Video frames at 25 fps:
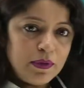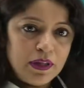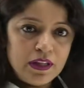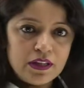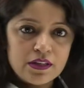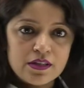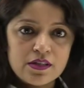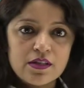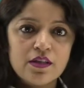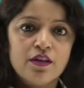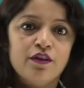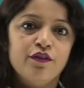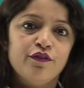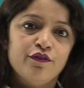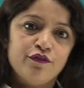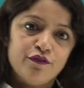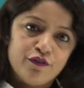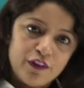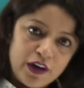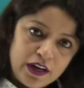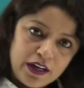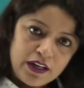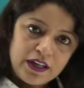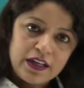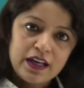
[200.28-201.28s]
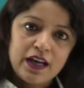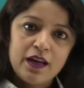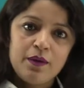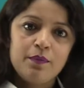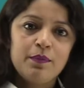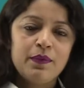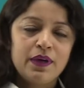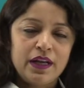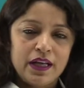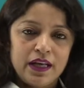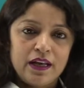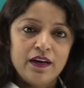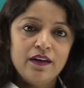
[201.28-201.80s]
means 1 time
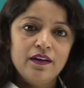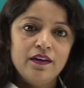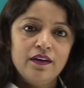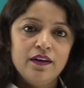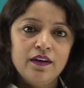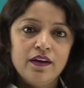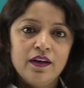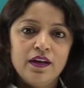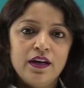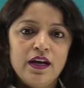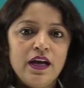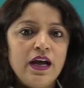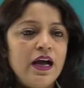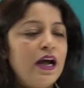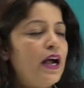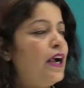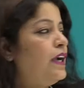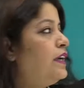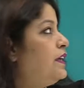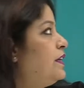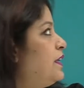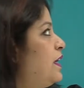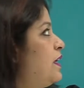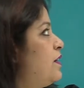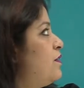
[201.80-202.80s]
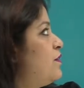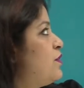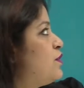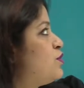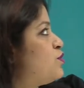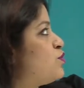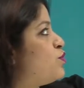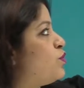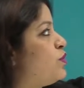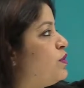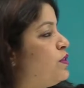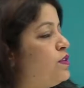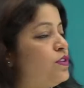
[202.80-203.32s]
10. And 10 raised
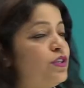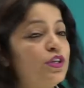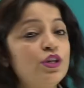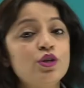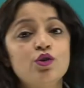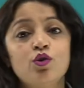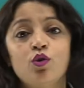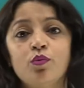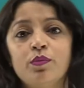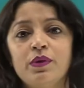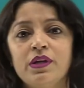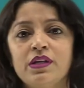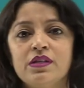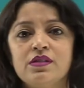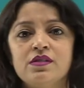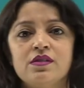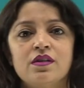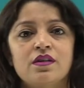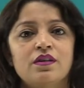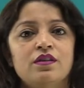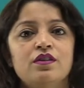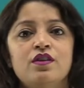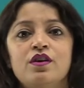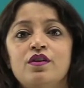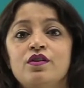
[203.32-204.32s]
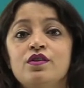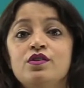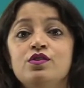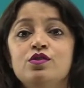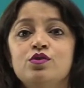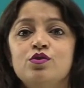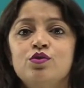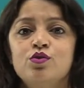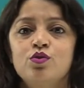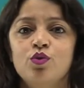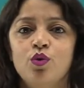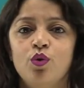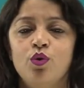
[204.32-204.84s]
to 0 means there is
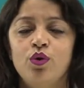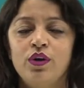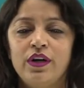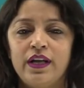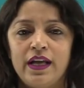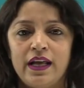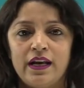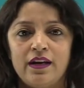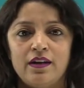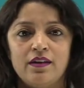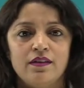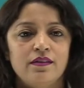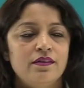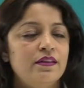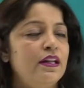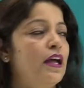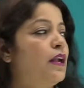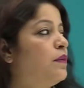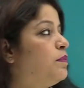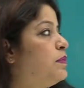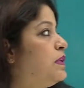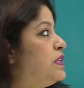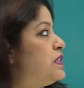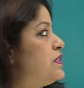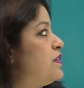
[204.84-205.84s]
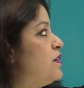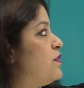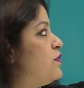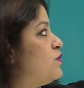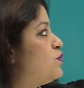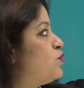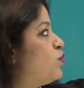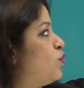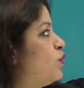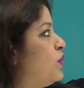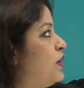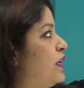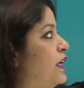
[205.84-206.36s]
no 10, that means there is
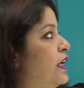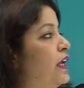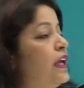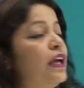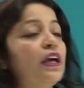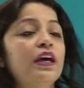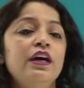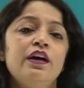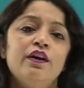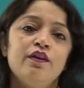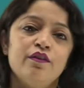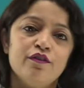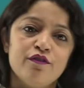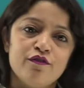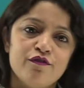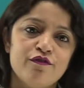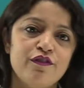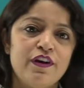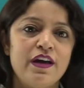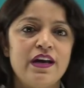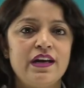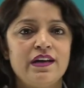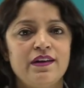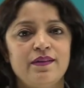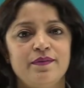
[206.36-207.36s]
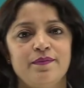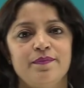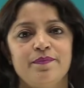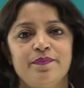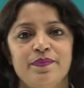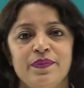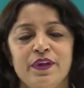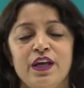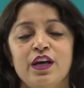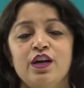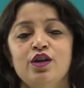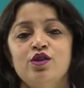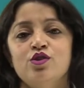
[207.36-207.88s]
only 1.
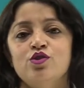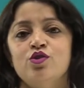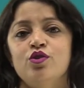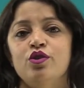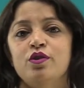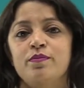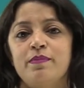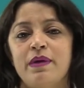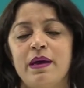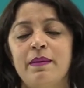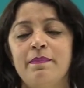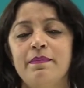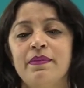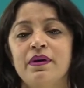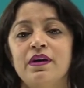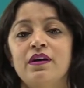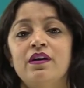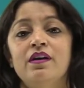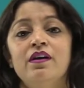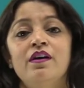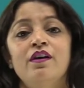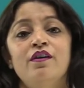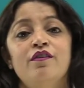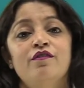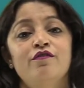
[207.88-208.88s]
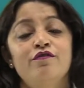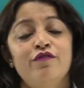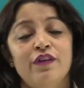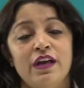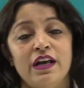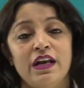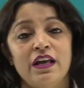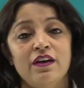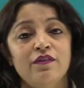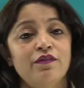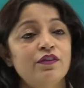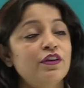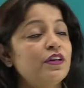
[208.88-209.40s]
So remember,
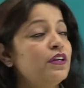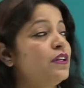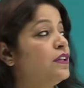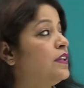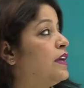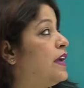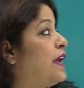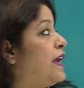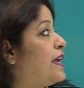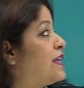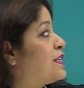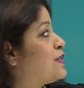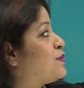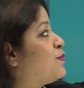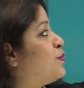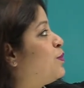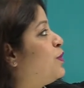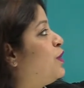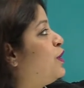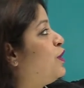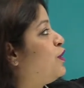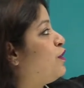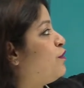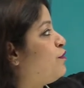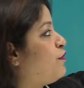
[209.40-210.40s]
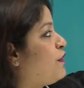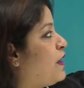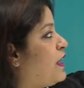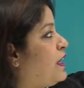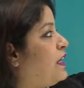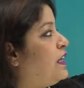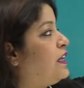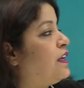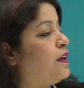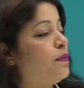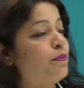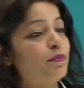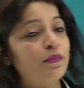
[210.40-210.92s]
whenever the exponent of
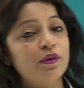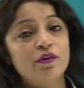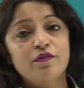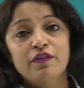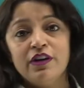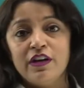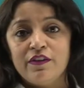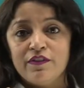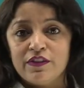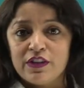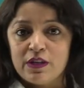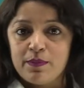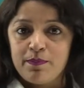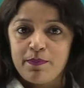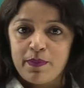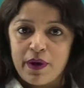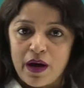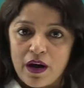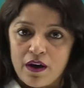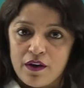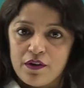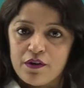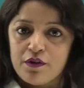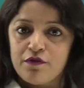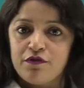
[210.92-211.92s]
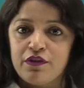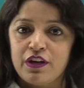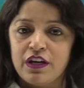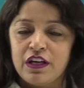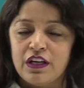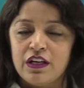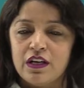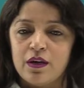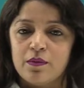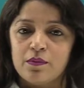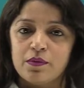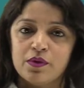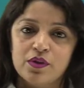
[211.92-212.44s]
any number, whenever the power of any
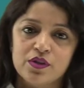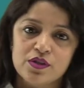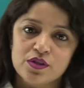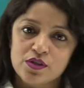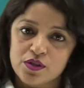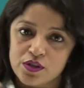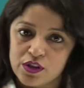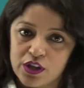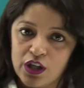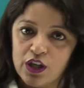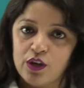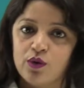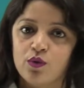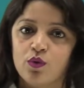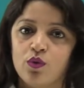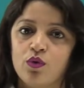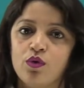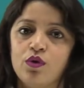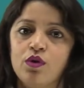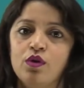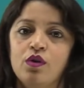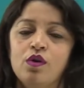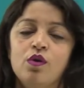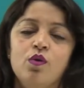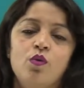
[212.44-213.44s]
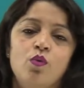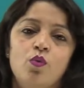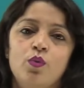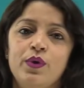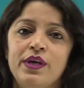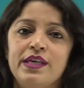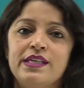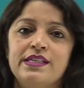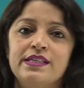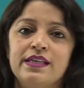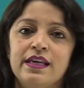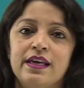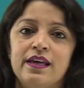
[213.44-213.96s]
number is 0,
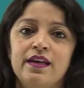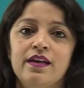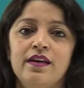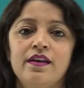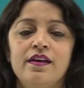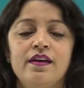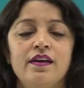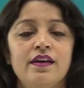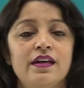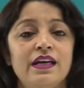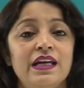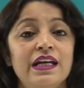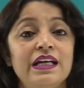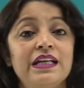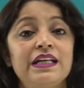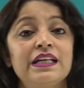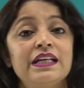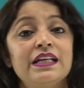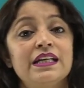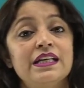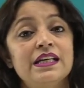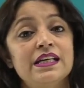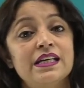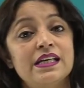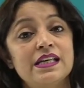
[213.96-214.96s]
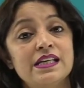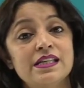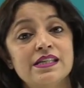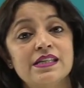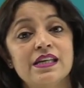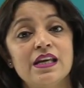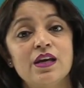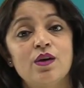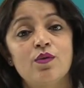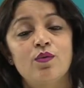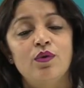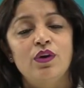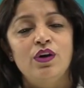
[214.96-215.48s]
we say it is
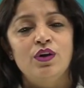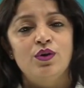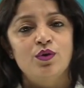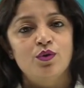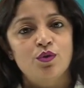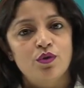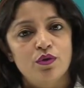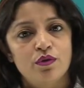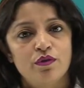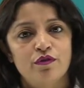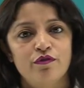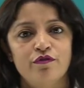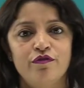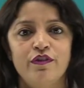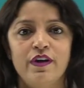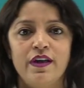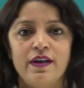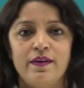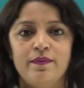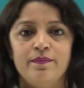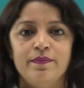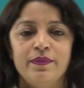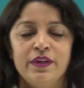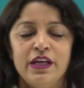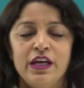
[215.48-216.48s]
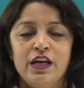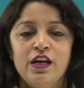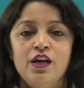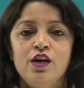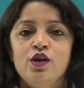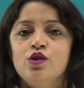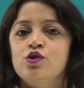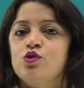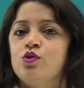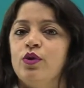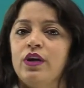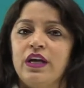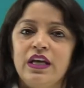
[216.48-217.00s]
equal to 1.
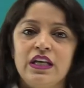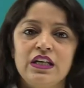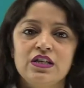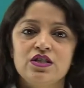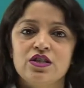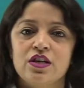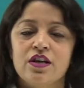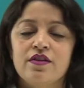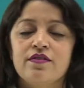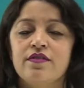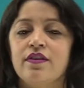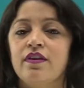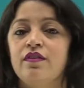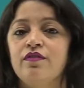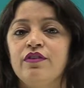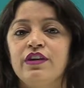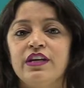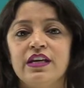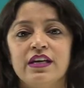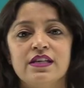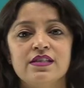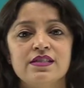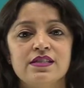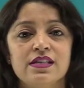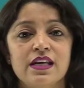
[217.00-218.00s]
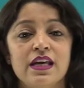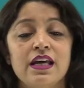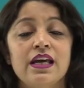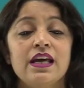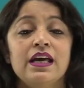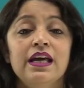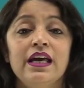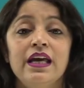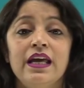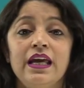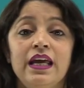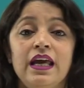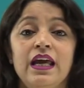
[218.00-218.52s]
So in general we can say
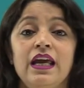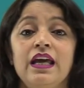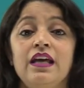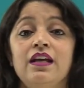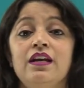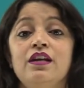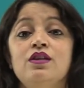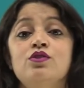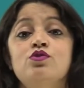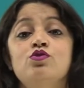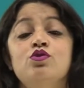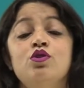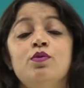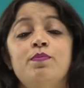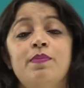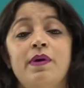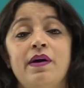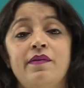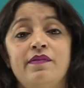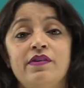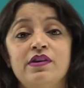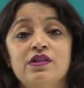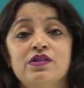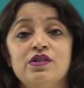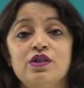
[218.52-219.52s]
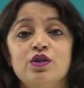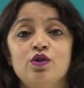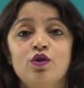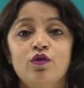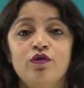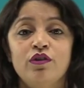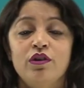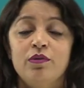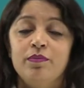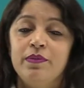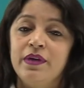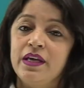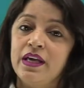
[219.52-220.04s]
a raised to the power 0
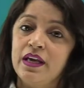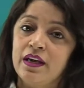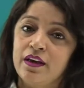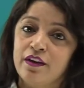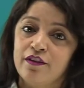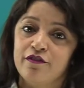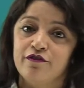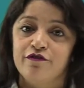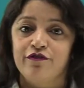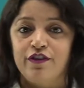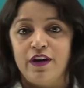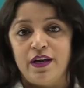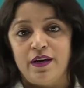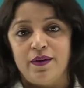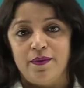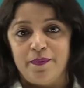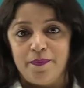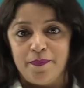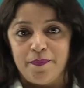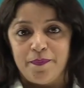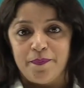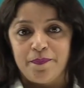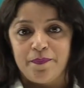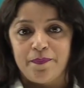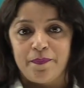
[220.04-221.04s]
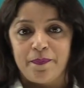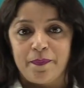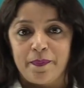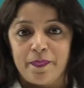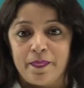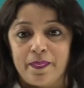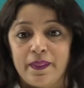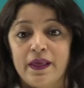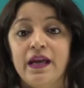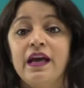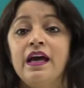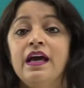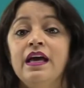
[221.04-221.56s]
will be 1.
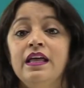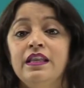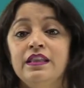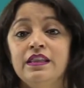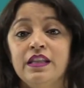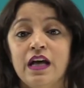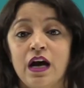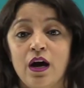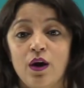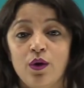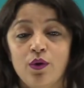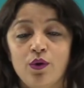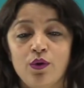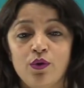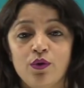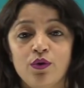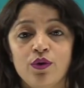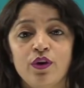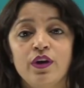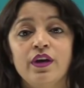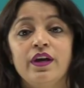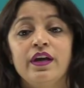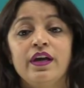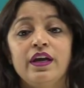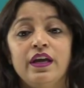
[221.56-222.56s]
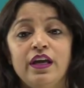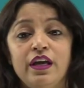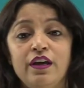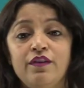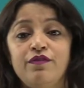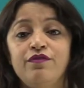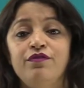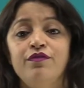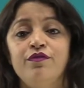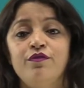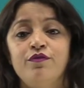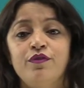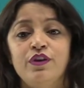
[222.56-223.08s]
Now
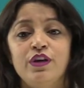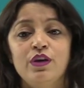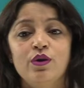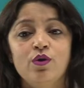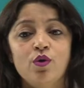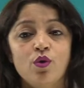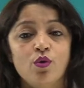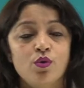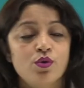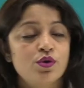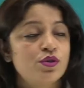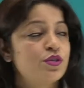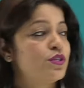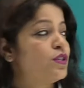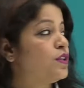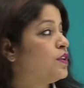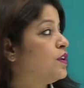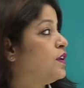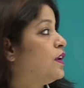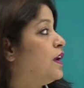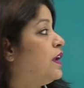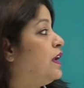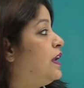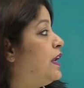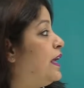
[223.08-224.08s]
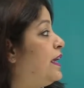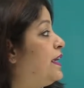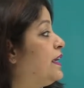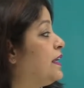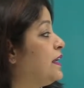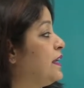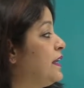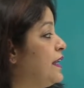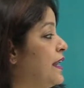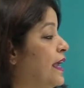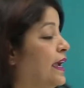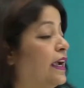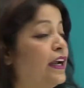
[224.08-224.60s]
if we goes like
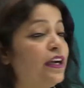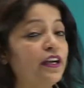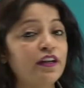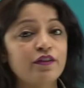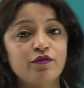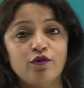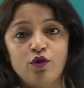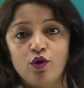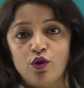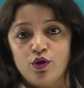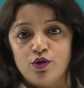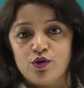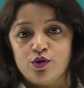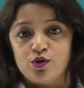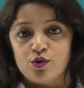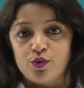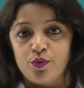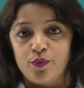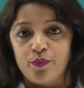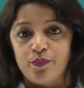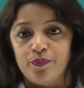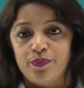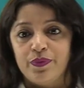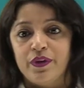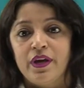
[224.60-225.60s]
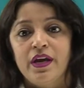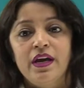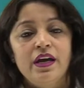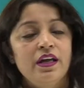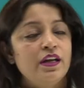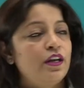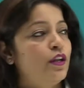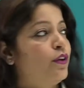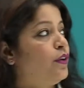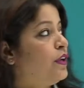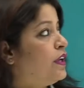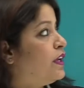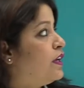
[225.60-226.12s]
negative also,
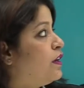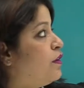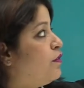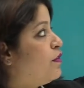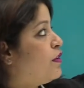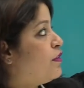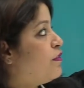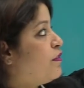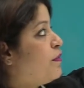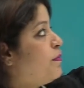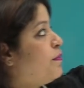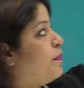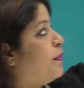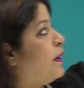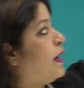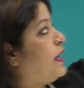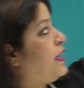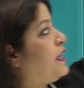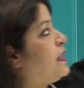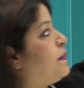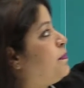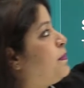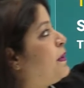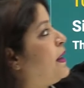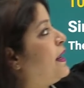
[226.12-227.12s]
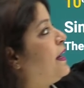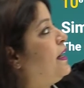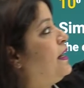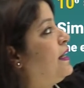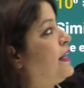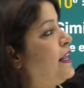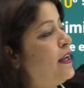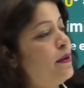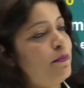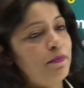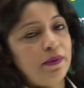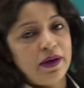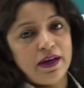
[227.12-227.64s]
now here we were multiplying
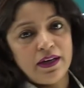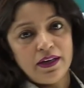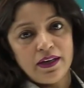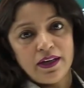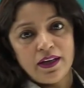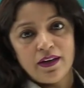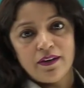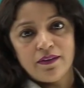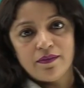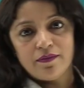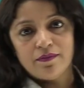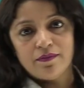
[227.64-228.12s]
10 by 10.